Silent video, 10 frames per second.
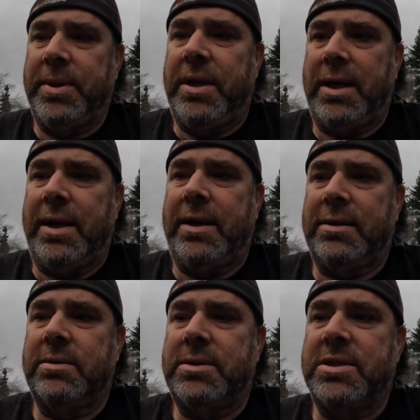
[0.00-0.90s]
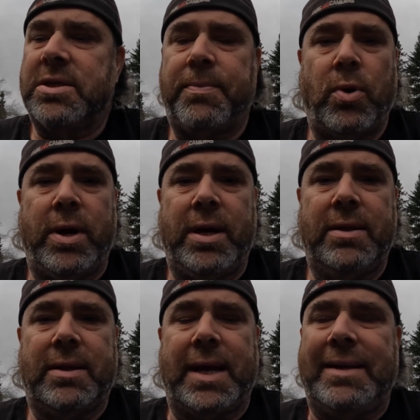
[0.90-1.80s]
bit disappointing
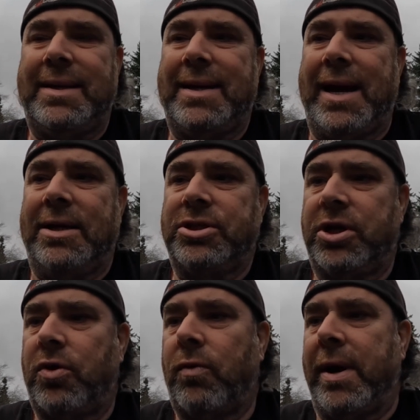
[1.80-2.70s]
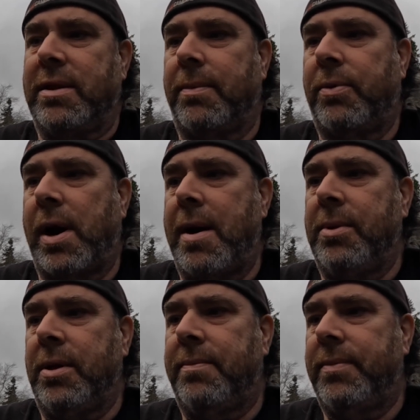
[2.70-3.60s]
that didn't actually correct the
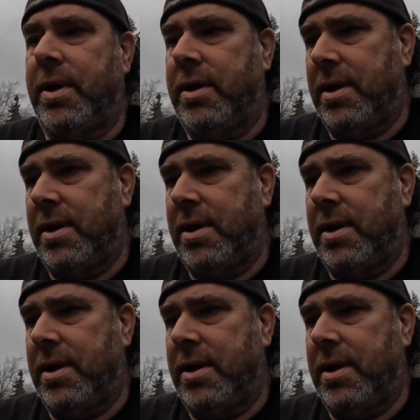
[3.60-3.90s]
problem,